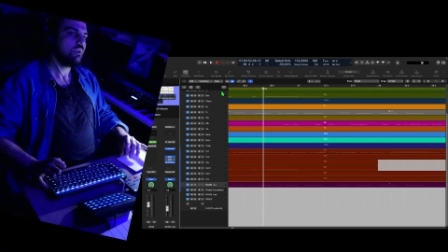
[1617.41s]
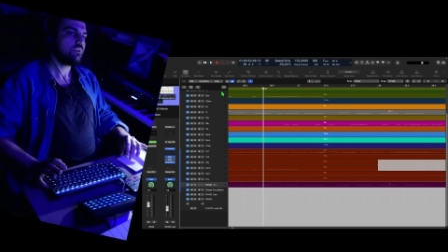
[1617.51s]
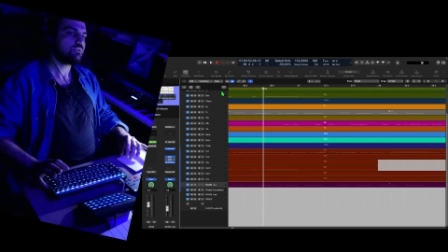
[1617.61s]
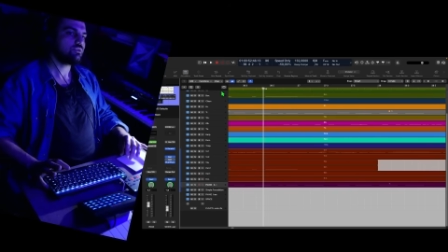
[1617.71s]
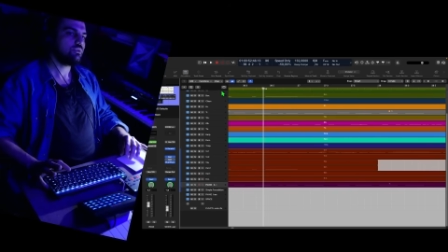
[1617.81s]

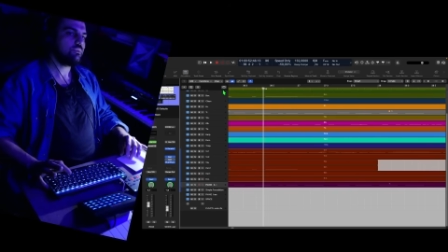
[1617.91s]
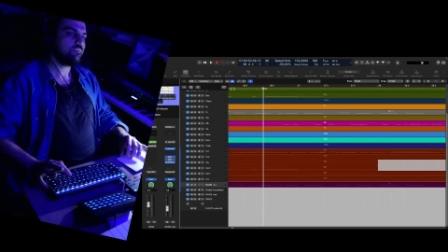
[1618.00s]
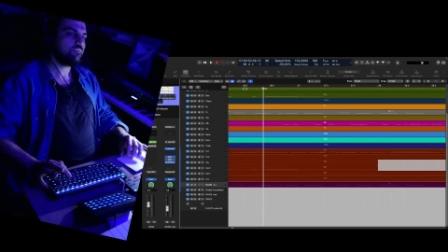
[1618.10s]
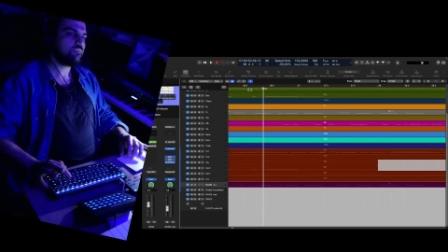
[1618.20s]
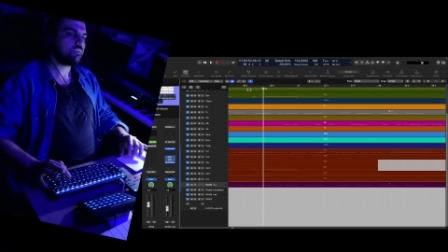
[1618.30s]
So
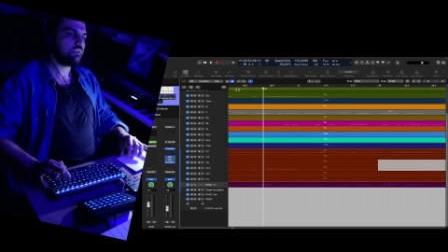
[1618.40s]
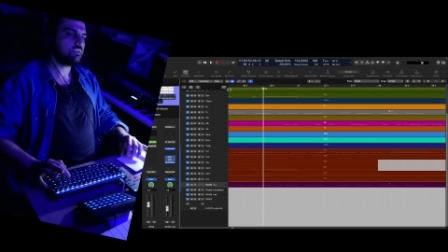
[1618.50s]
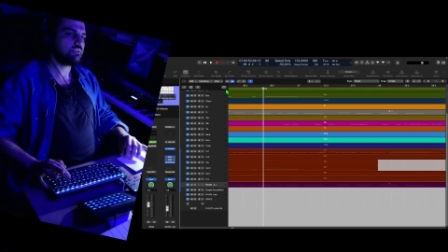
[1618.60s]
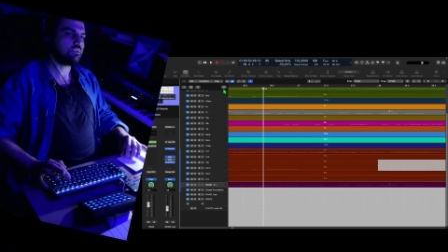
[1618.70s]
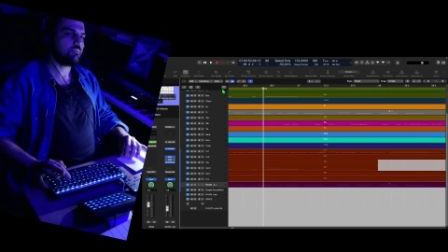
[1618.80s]

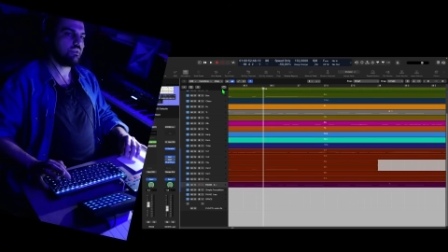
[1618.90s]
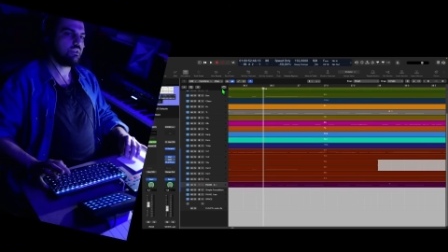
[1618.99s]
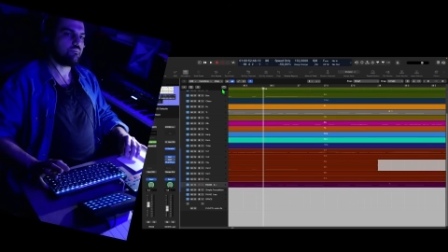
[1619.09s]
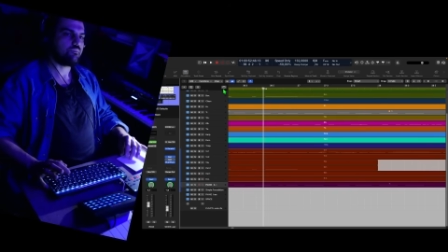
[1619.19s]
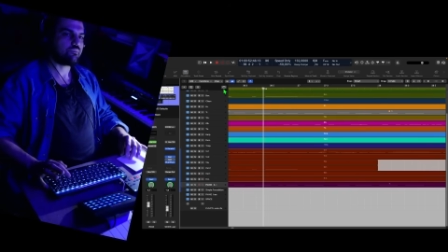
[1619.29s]
it is a
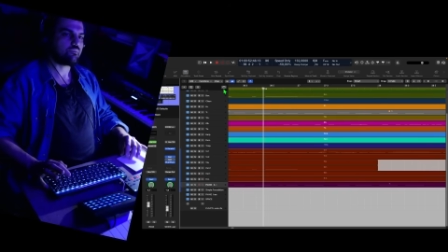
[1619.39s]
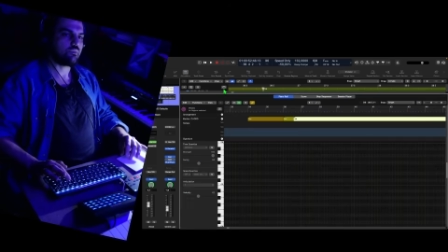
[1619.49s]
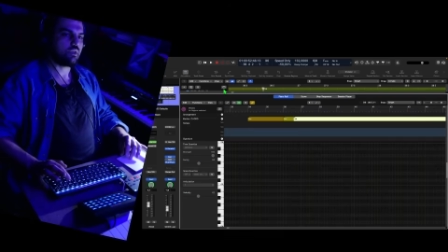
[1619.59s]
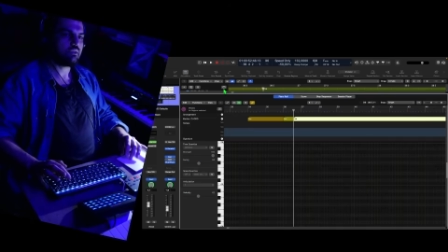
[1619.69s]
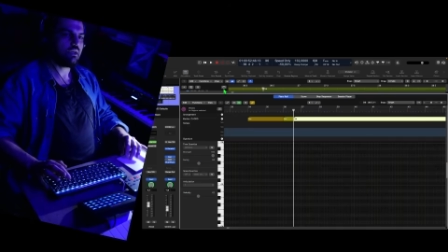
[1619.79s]
pity.
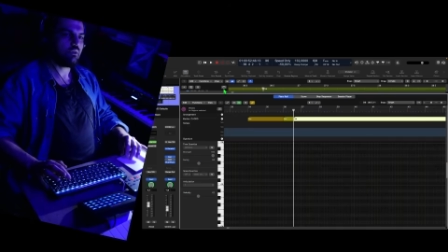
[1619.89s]
Now